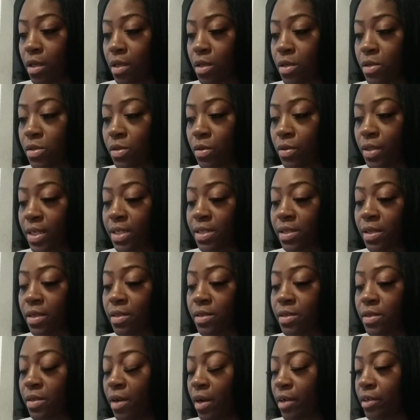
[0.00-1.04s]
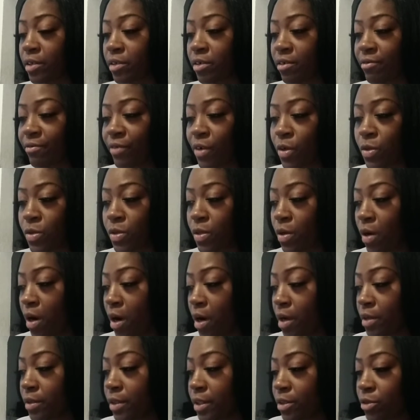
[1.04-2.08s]
So let's get started. Your first
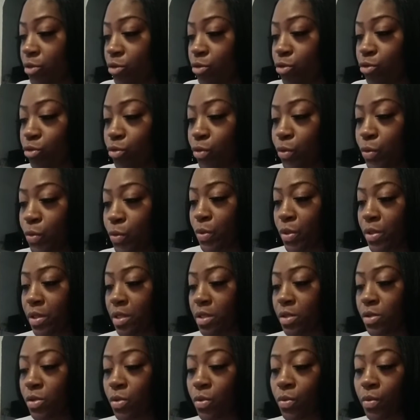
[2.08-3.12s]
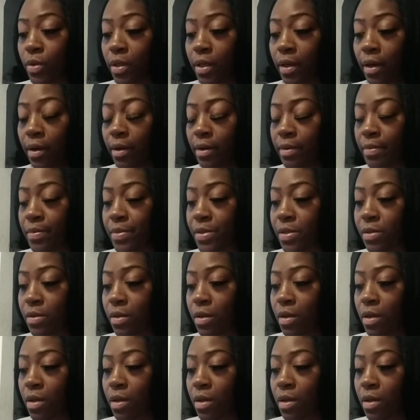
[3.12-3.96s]
card that you drew the Two of Cups.